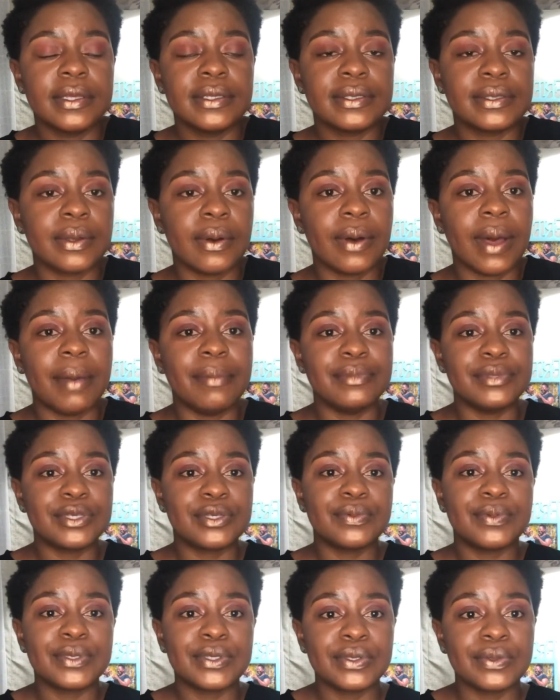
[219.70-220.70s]
I'm
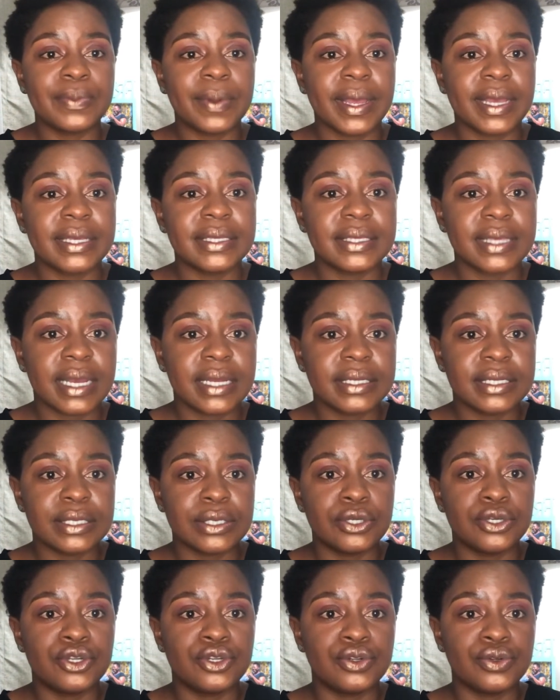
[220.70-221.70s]
super excited
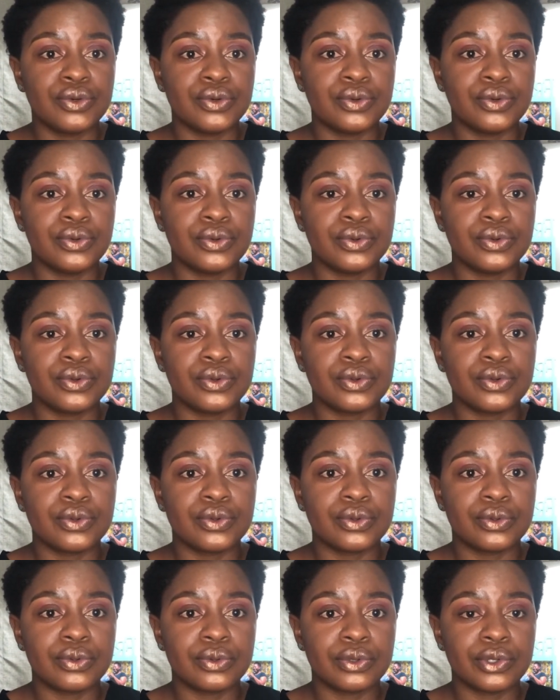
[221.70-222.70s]

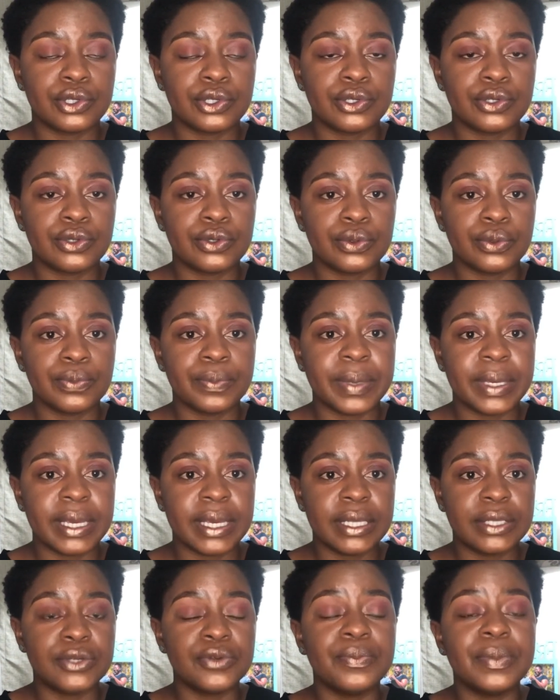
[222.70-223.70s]
to
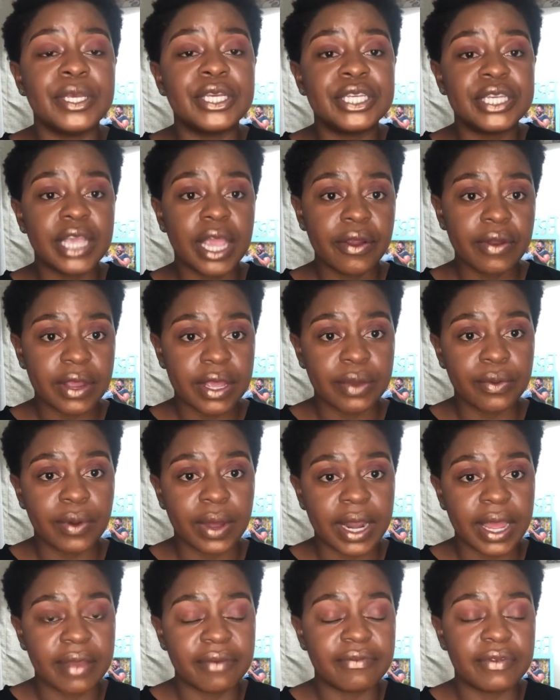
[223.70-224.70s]
be sharing what
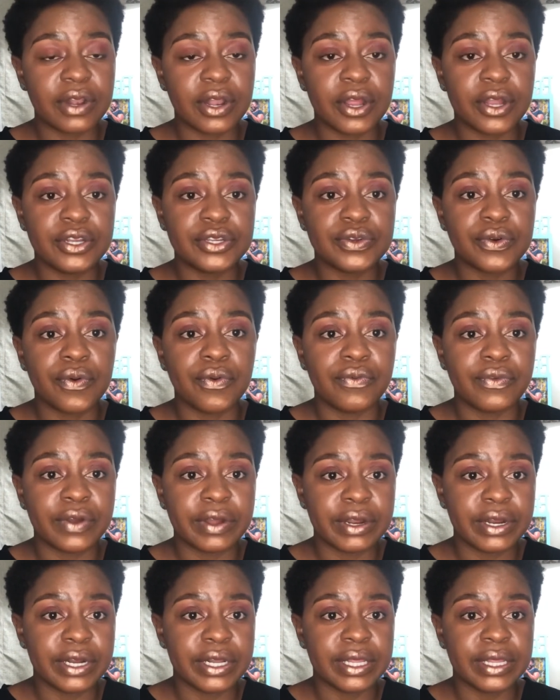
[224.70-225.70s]
I've learned over
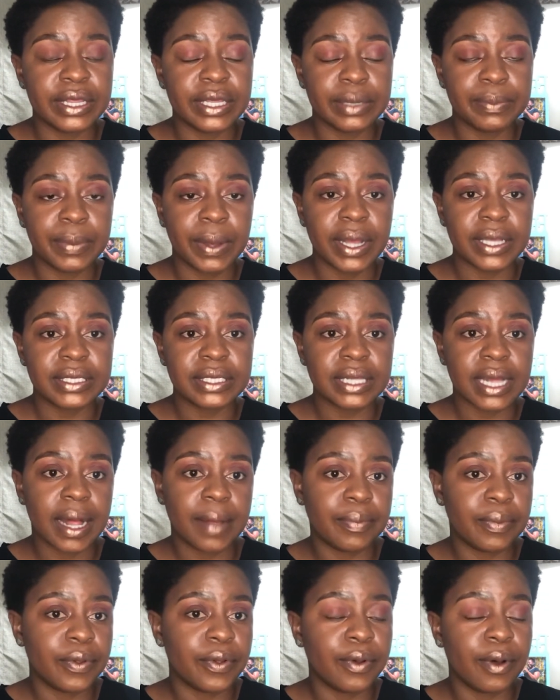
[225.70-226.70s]
the past
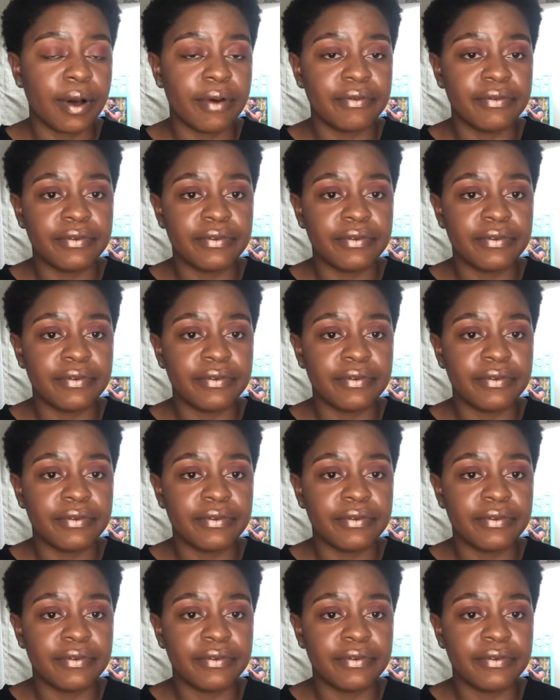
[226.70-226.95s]
couple